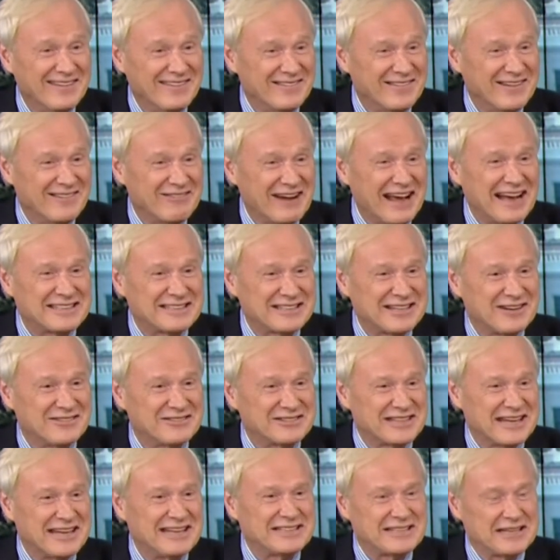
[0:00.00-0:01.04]
The rest of them,
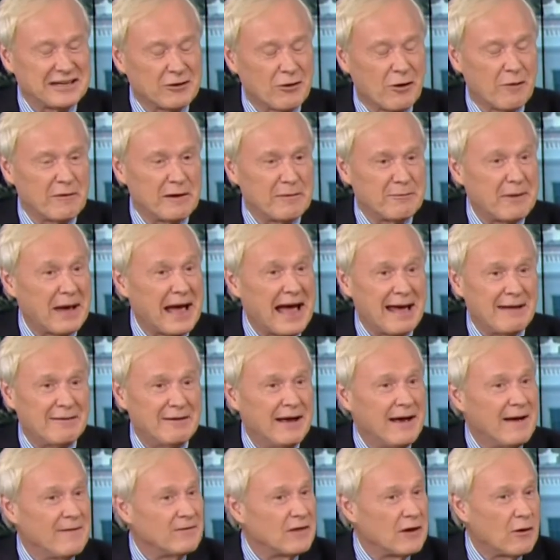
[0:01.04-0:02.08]
he said, call me Pat.
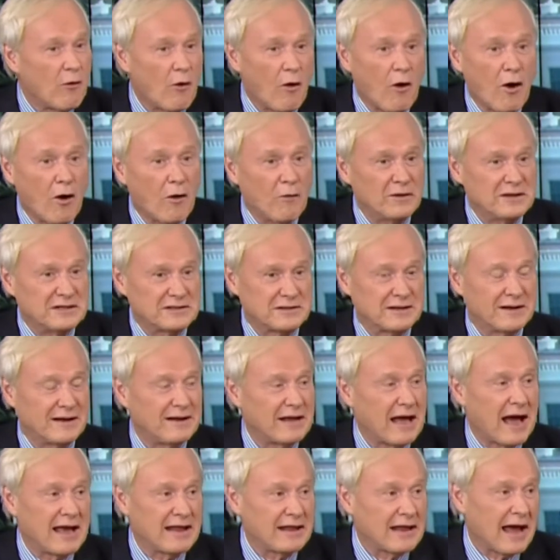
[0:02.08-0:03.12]
They're always,
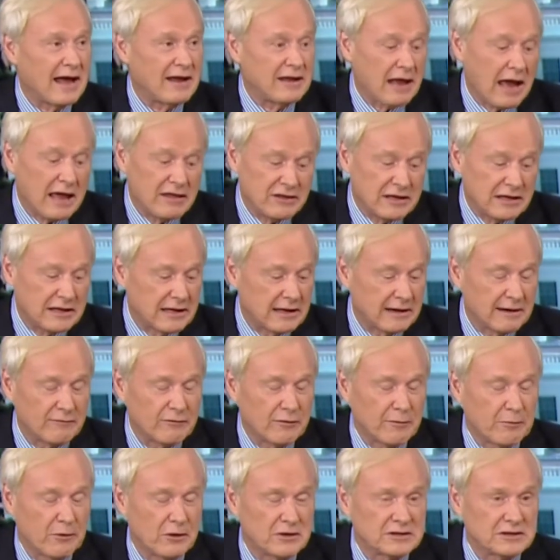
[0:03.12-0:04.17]
I think you give the
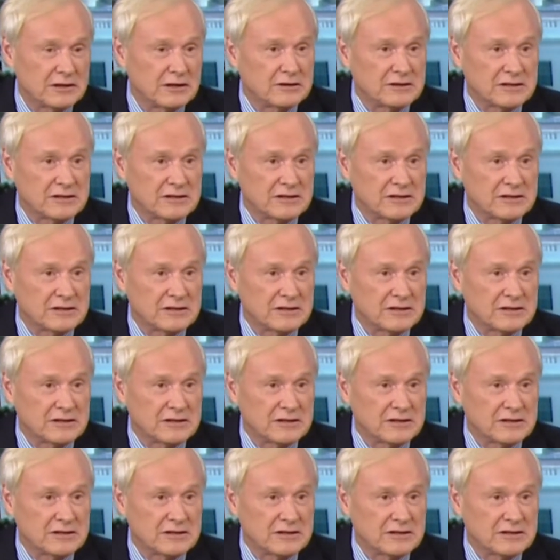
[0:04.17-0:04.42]
person their